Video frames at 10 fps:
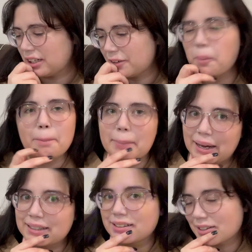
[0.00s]
I don't
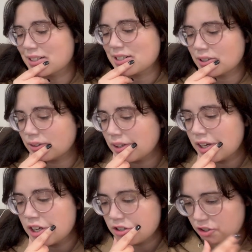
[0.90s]
mind the deal,
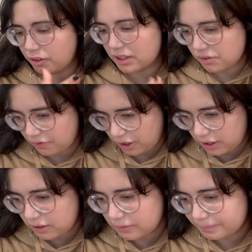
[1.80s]
so that's
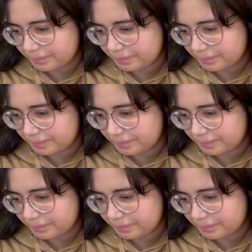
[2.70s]
fine.